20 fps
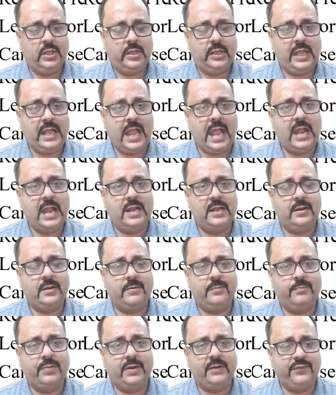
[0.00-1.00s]
and
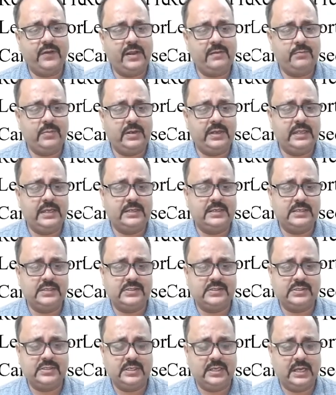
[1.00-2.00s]
preferably it
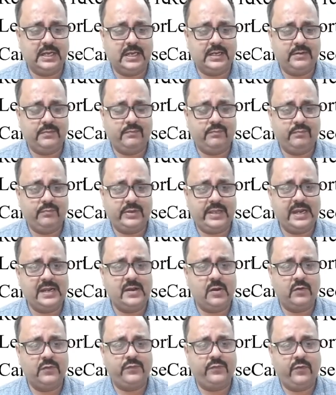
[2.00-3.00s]
is carried
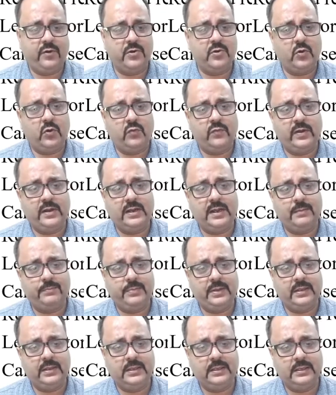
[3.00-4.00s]
out for
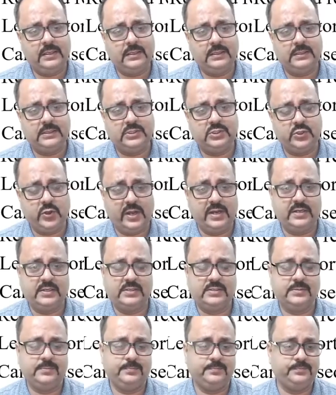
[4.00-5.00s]
overlapping
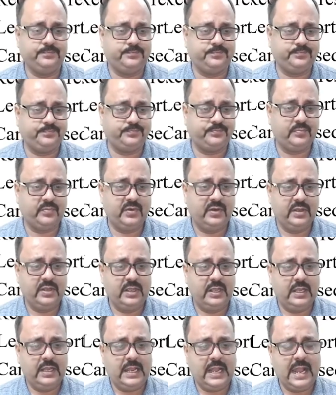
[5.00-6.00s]
joints.
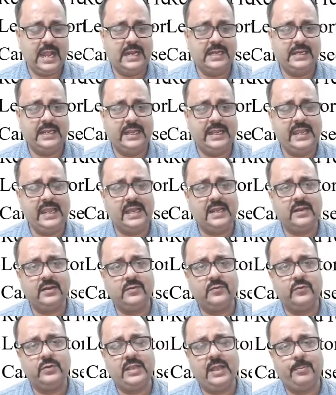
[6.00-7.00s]
And
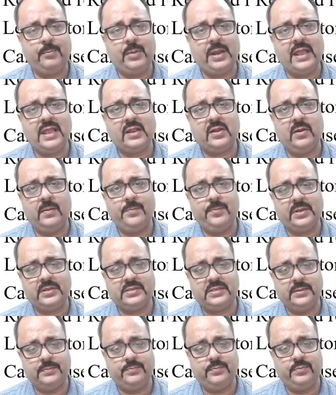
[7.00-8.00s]
here we apply a
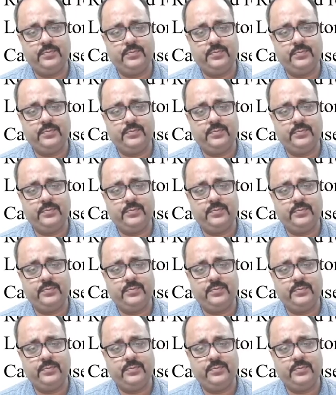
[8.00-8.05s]
compressive